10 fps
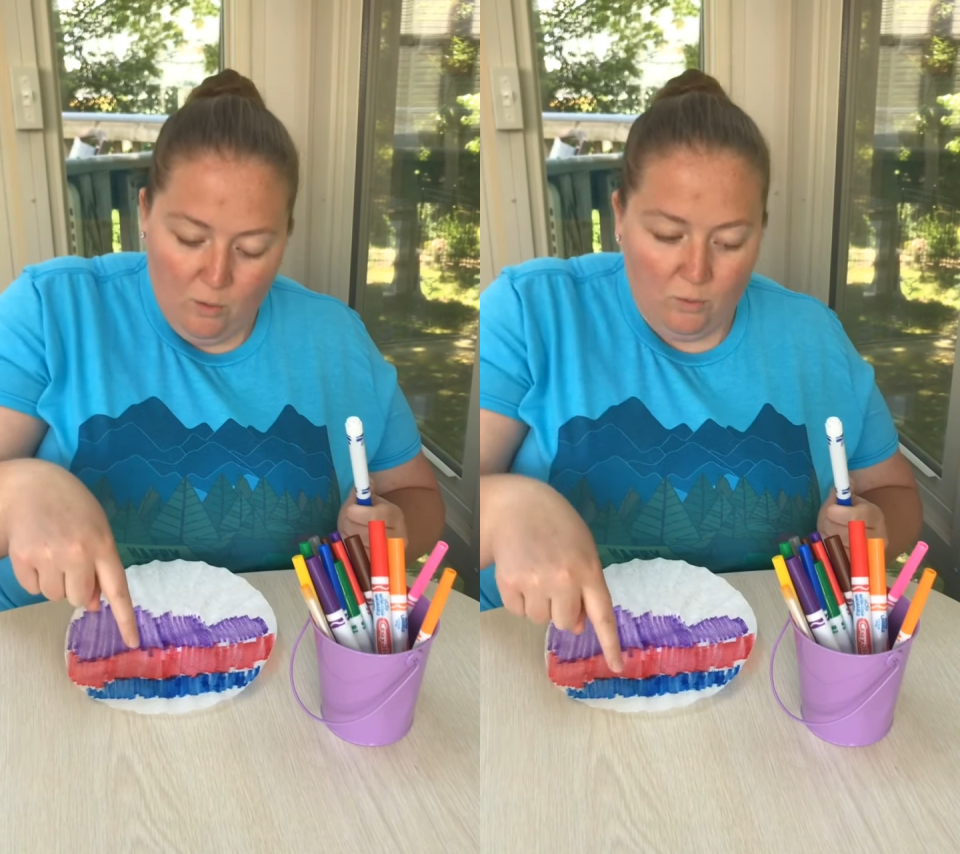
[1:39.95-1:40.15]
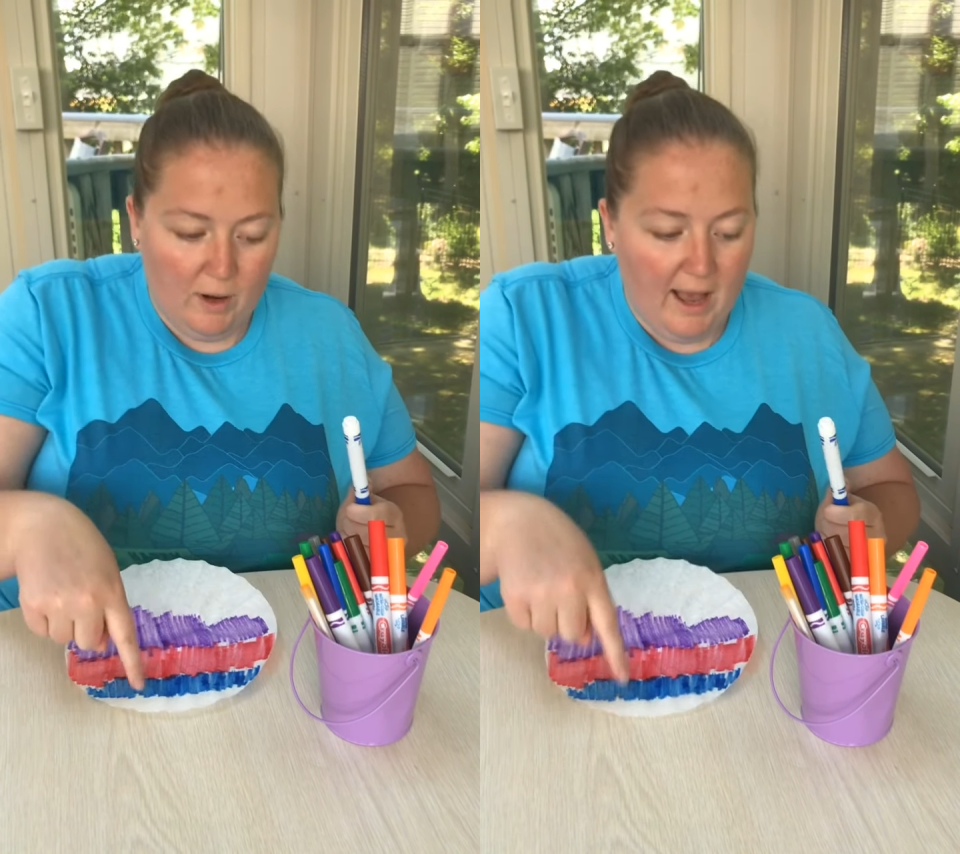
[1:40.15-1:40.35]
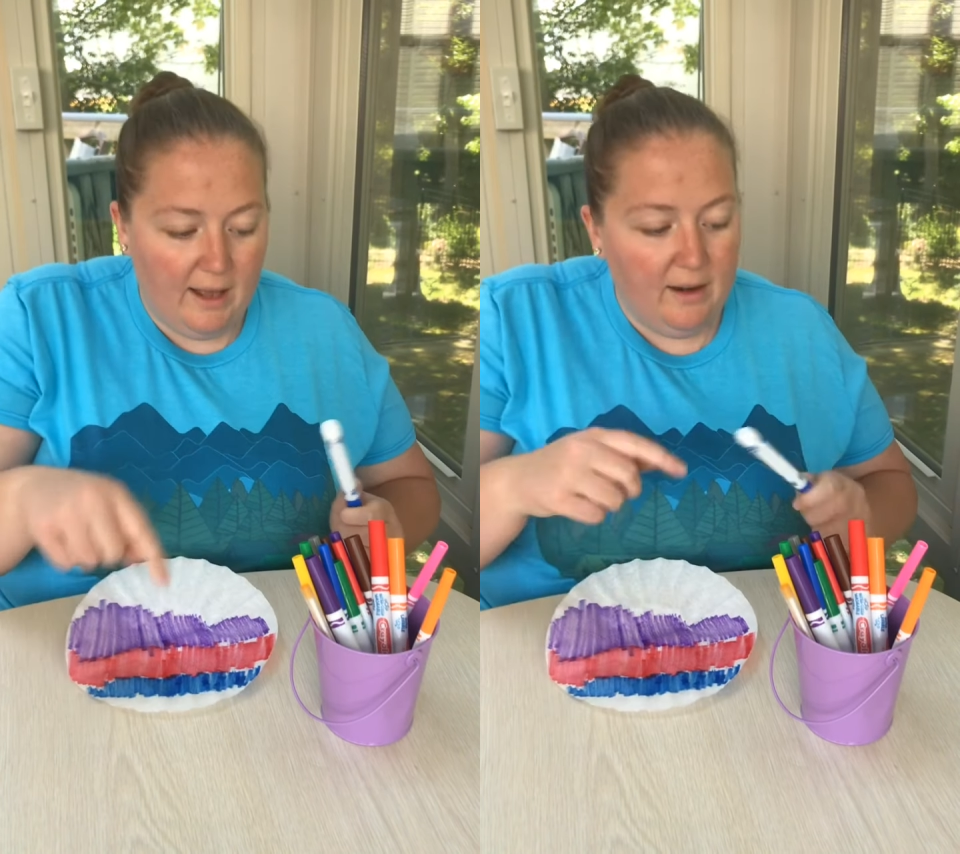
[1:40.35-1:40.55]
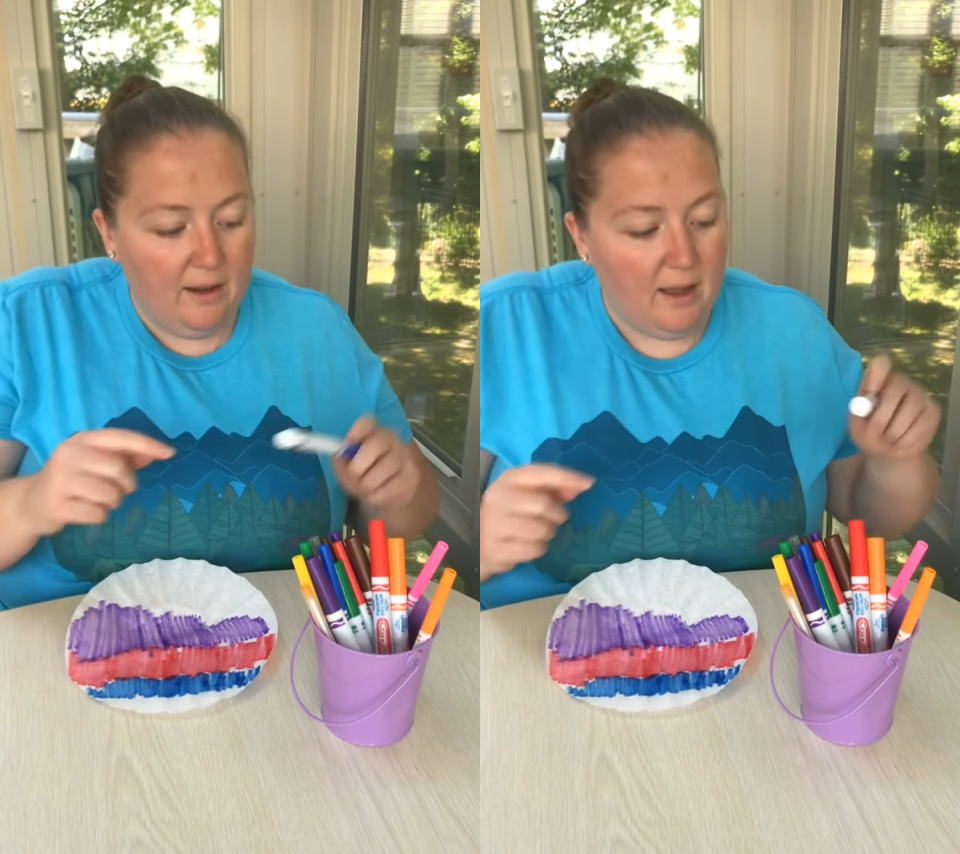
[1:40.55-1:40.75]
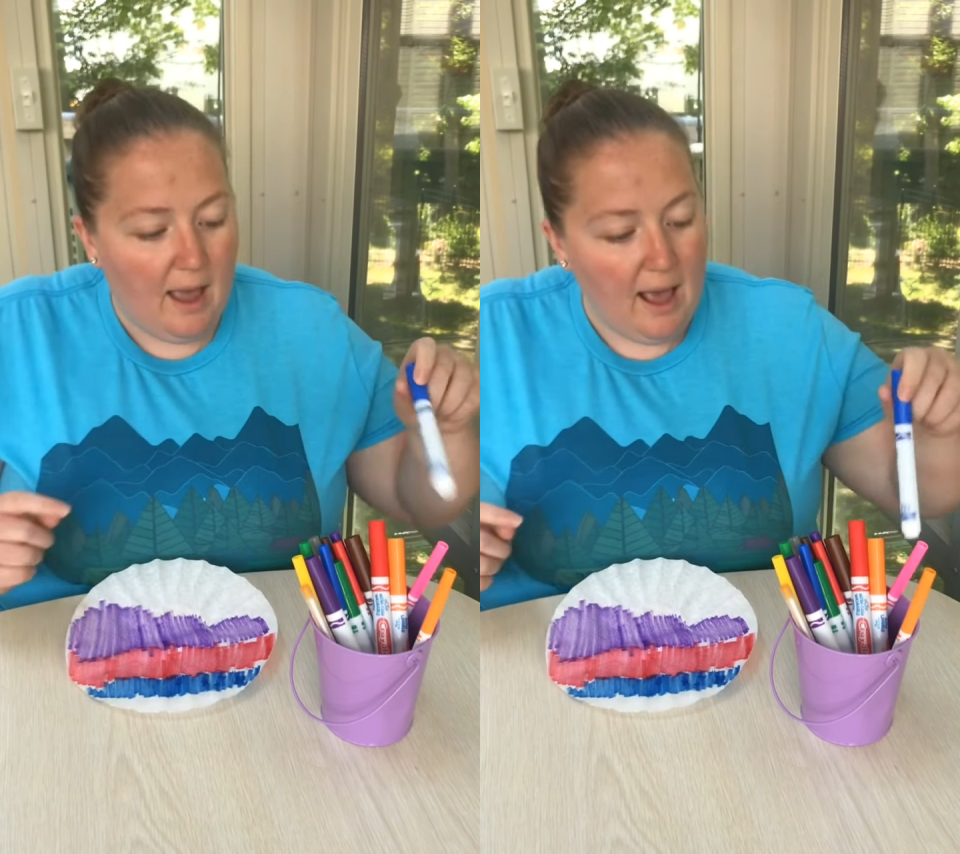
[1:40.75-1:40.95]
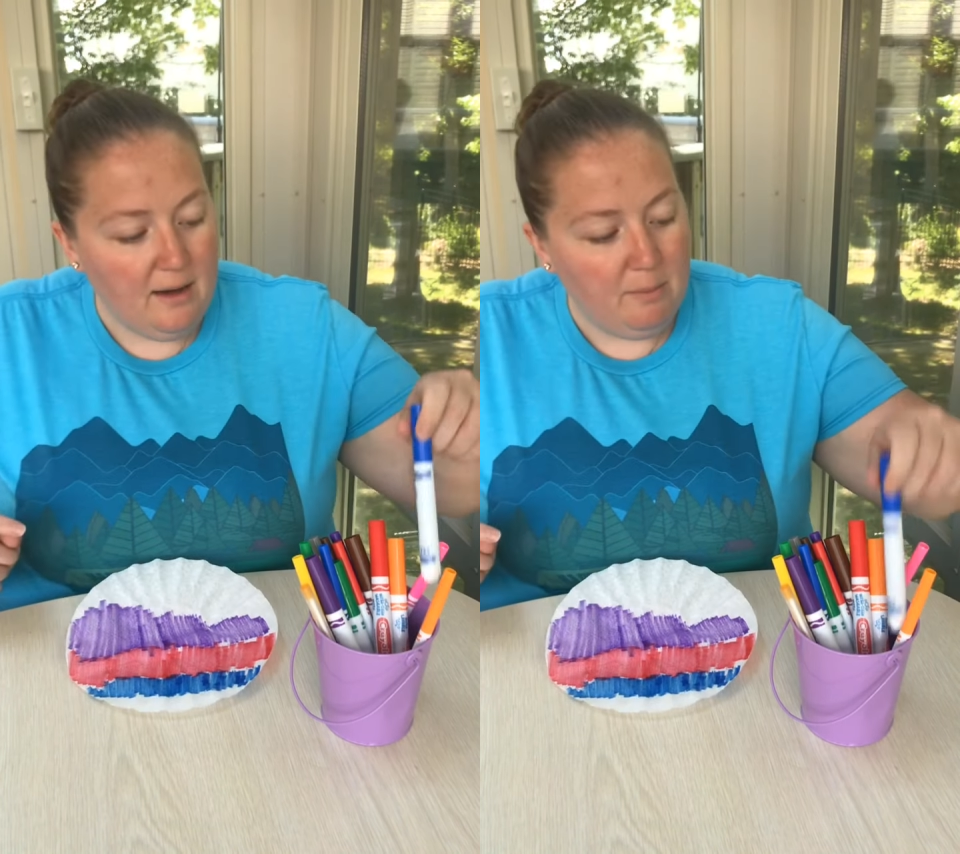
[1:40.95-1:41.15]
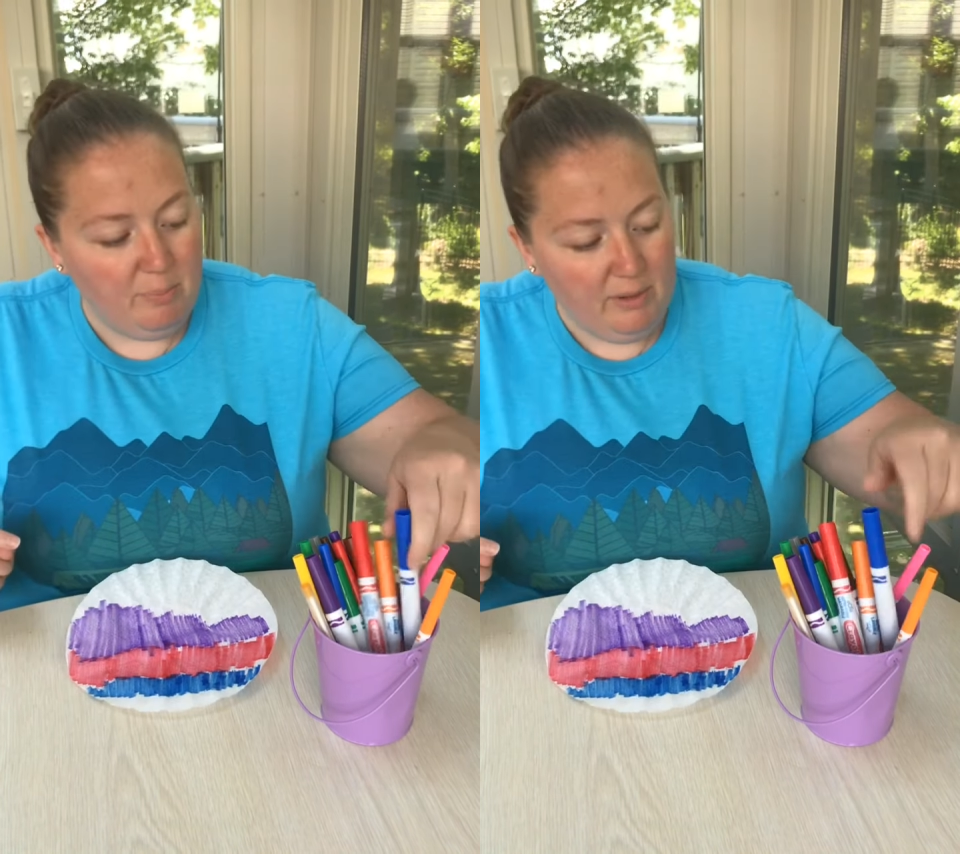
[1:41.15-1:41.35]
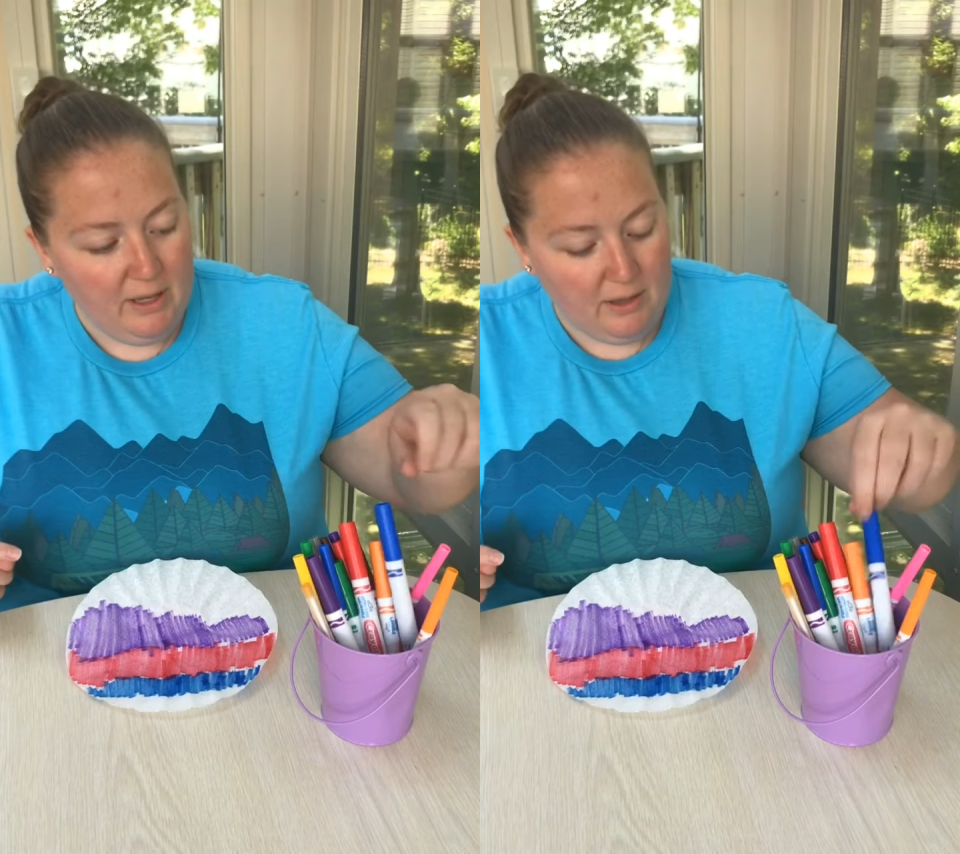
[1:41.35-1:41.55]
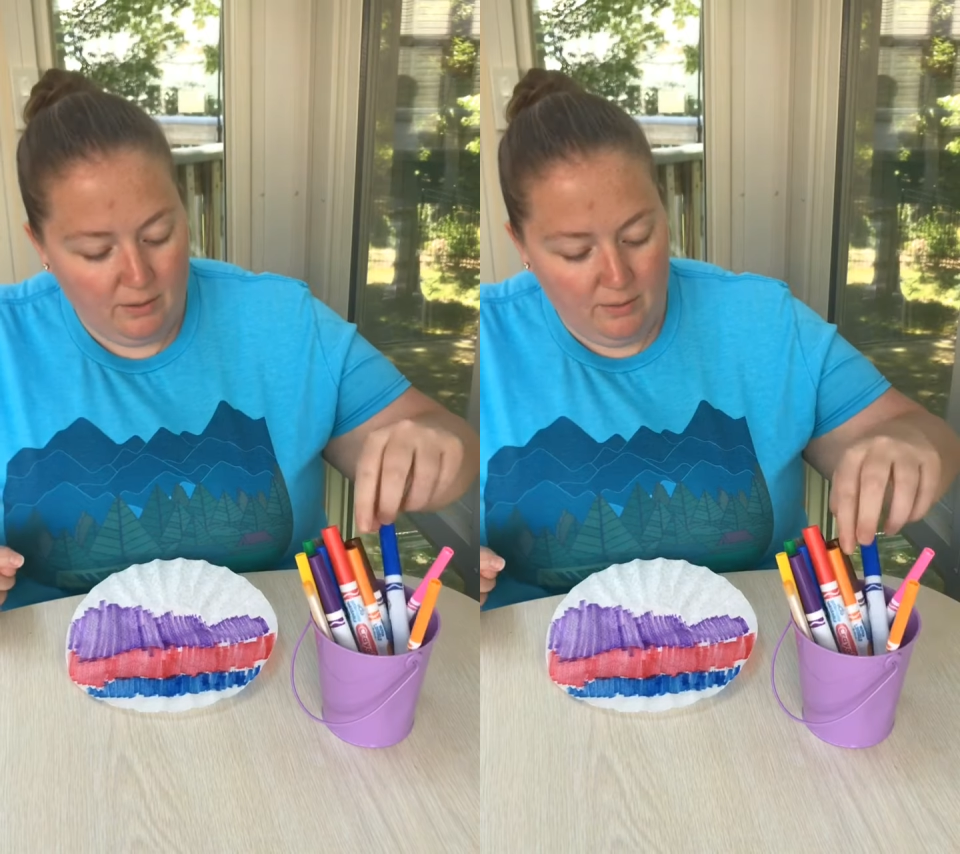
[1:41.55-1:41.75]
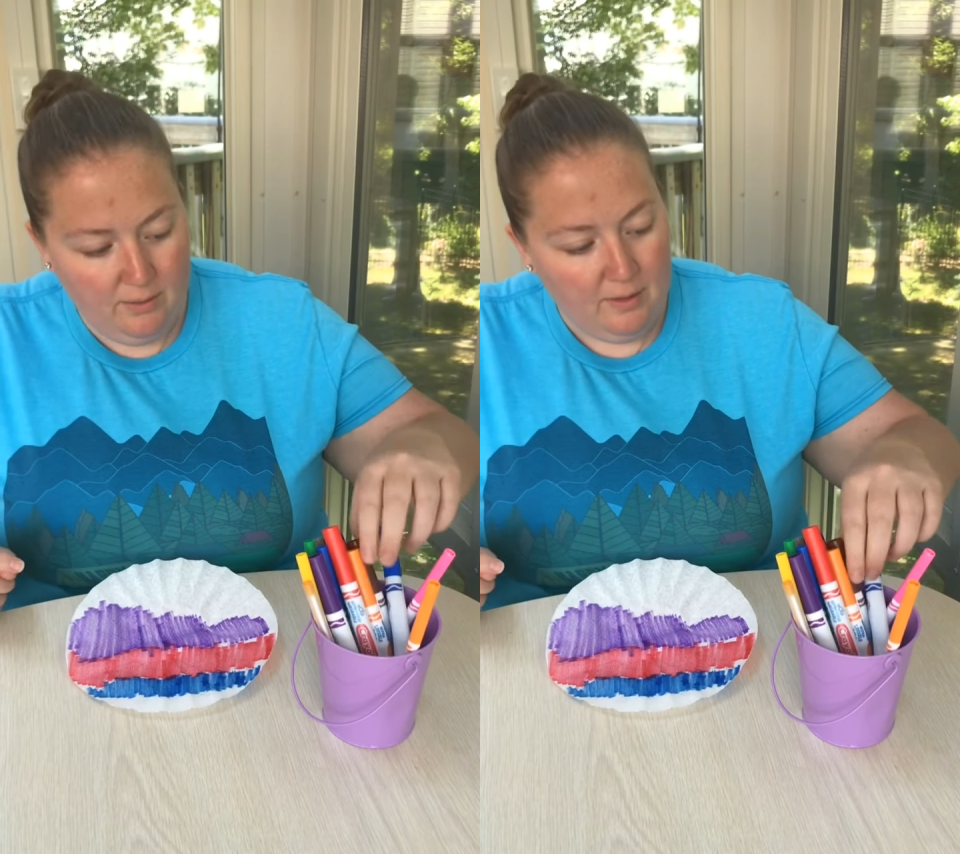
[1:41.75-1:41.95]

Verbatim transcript: red, and blue.